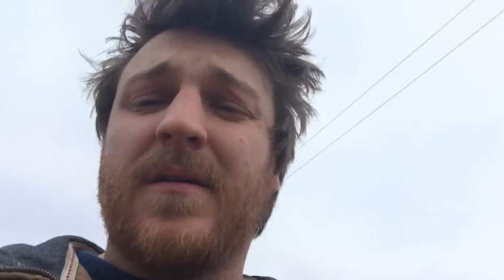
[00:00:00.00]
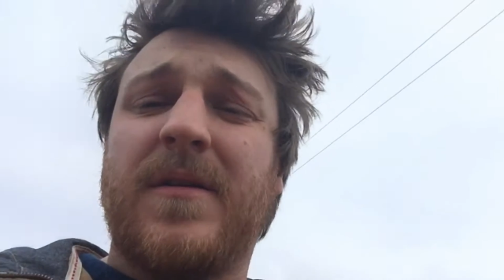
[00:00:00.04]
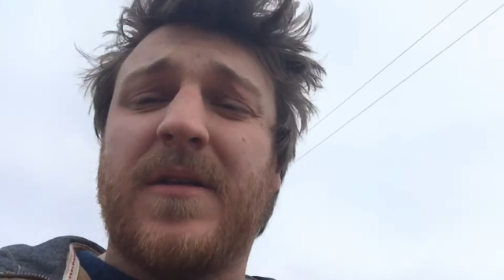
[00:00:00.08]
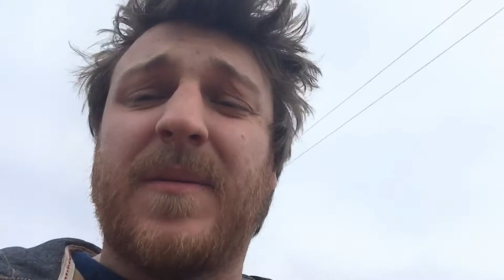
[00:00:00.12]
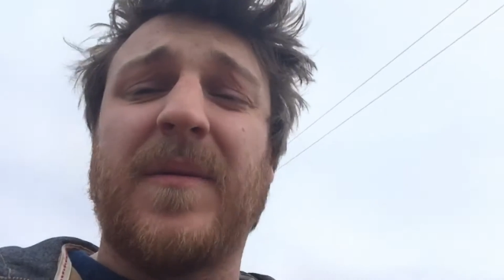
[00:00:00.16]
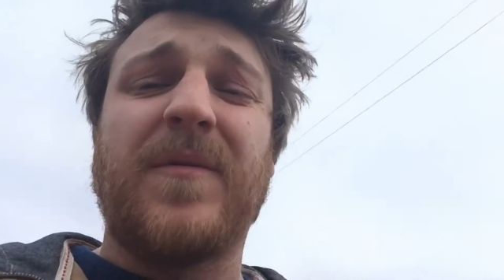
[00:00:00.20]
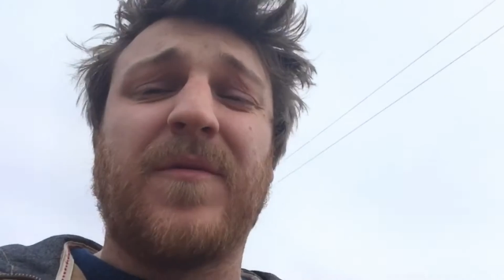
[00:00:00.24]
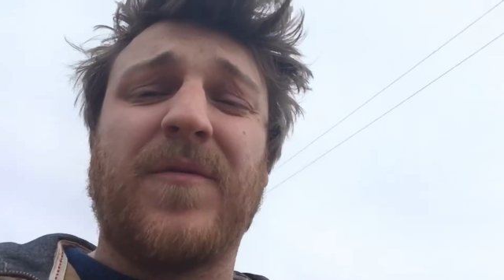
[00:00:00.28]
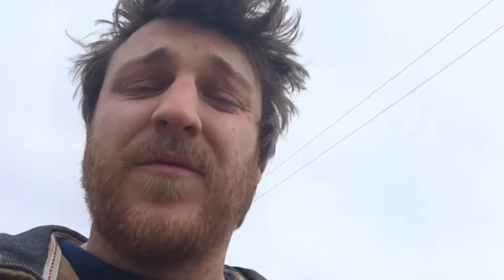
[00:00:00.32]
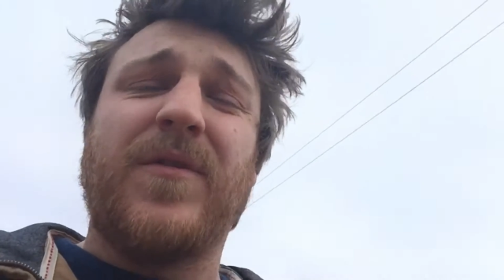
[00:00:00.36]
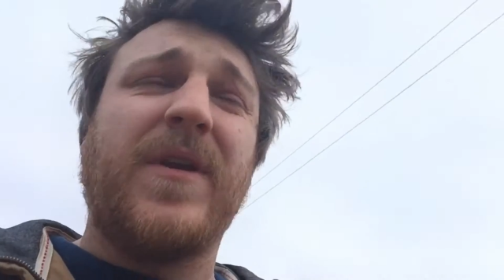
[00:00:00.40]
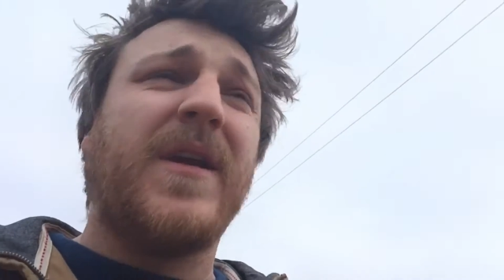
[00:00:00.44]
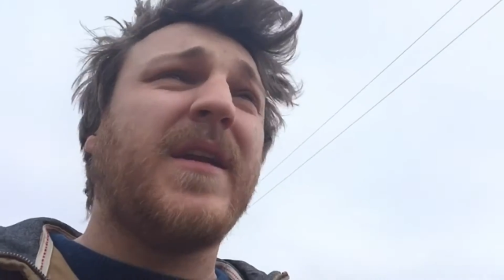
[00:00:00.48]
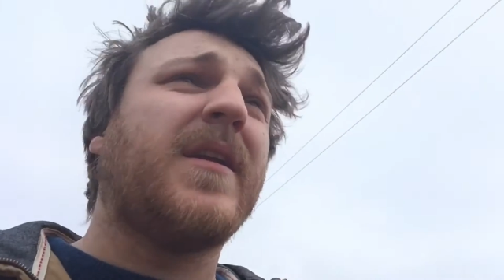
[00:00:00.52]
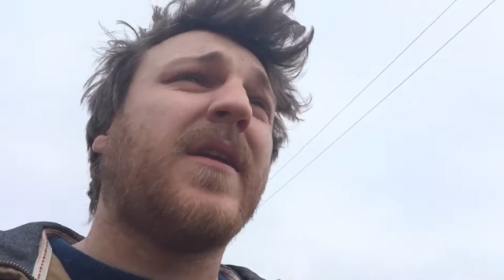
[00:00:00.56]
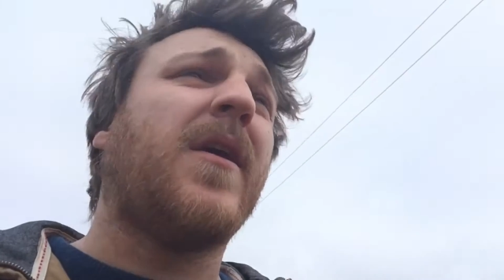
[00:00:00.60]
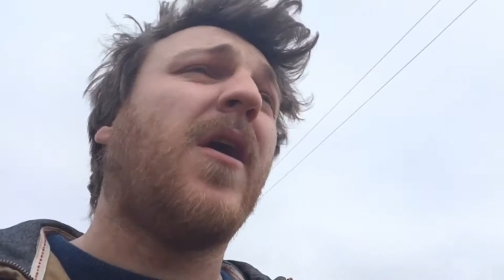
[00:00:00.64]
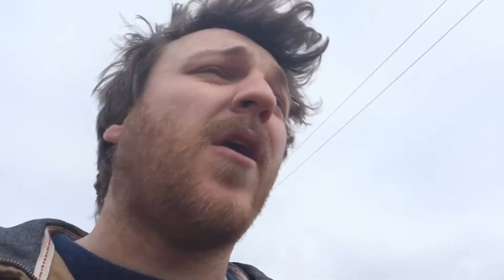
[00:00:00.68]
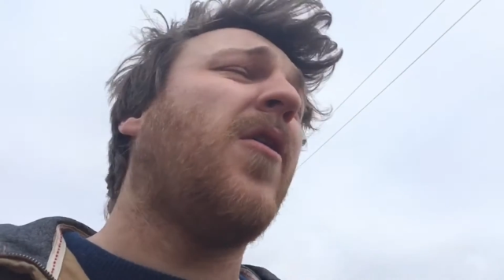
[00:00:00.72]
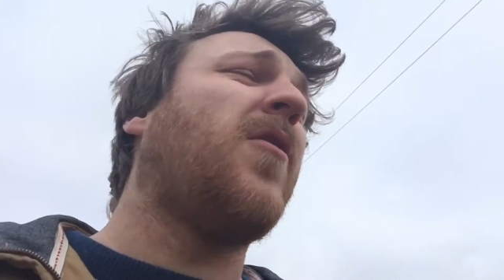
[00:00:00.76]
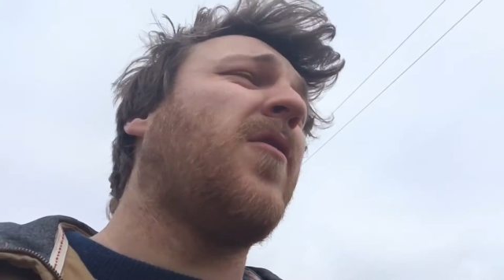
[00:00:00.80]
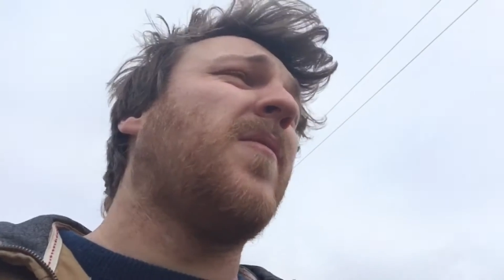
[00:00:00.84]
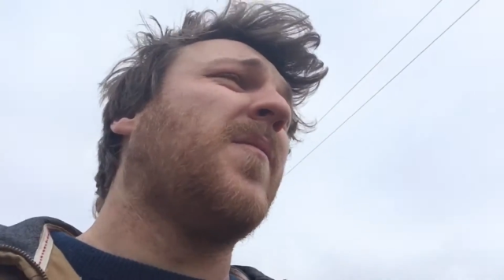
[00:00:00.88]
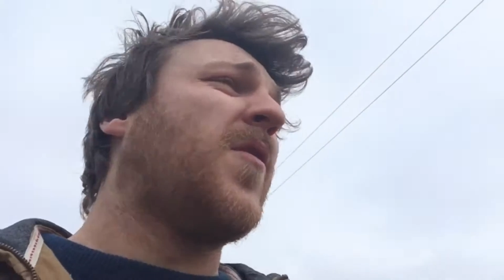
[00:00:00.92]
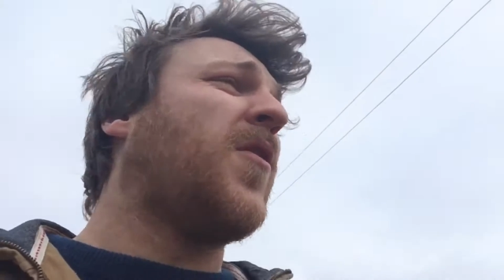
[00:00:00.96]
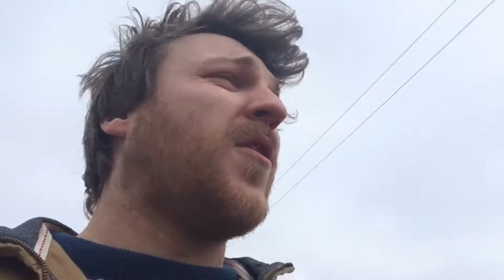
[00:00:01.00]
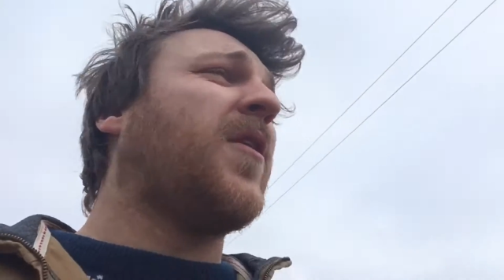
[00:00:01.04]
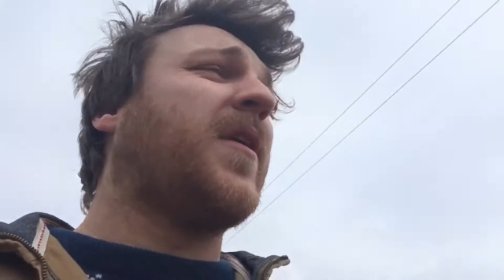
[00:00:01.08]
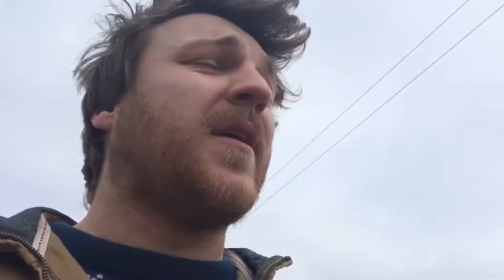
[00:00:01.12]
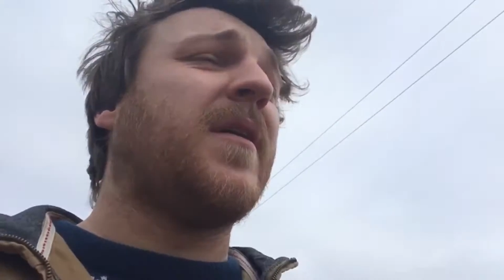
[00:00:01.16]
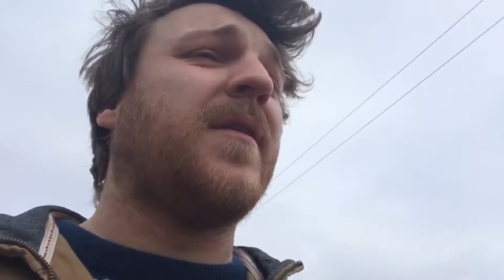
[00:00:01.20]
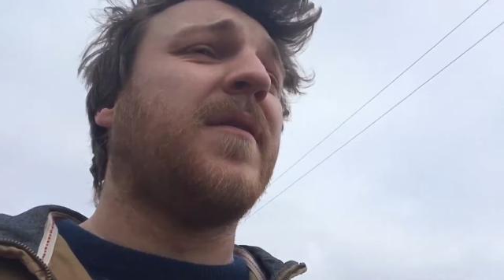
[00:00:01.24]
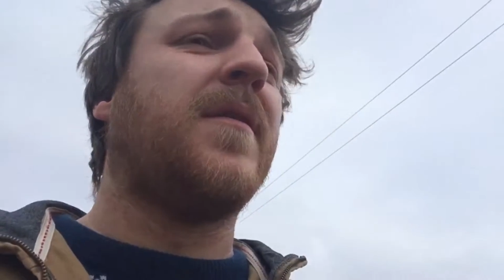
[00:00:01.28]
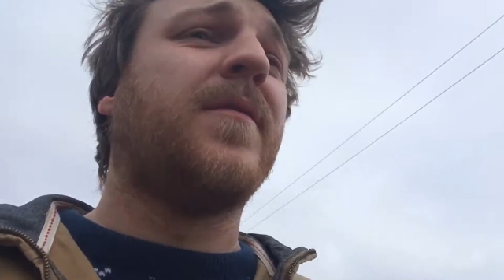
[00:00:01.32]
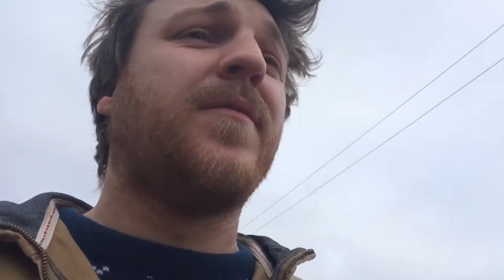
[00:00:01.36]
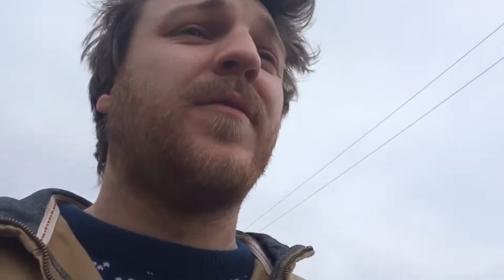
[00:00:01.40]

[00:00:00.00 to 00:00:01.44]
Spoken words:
reading all morning,